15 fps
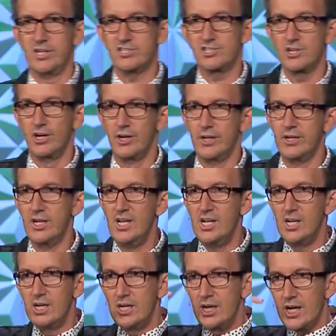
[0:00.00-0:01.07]
They started
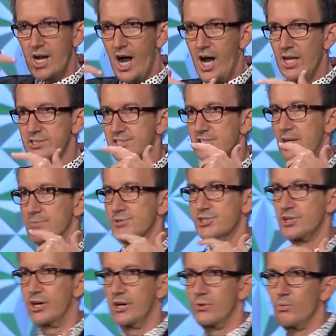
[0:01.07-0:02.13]
concepts
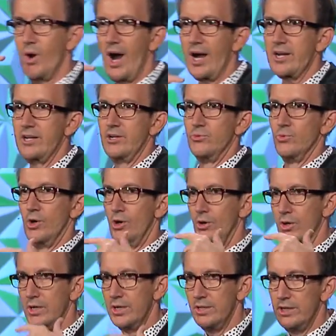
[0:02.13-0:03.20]
started rocking and
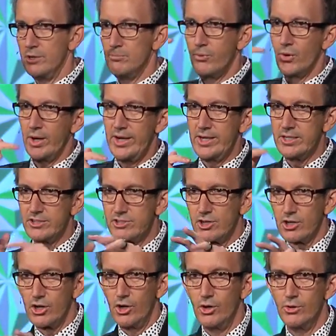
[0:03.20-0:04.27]
rolling in their brain and
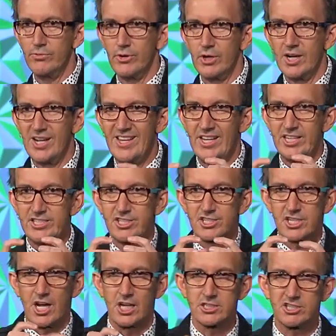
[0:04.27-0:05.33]
took over, and they
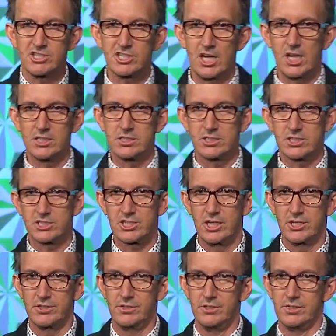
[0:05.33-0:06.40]
just got set and
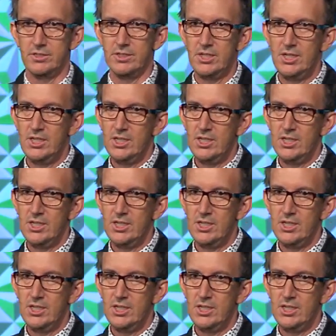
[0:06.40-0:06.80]
settled and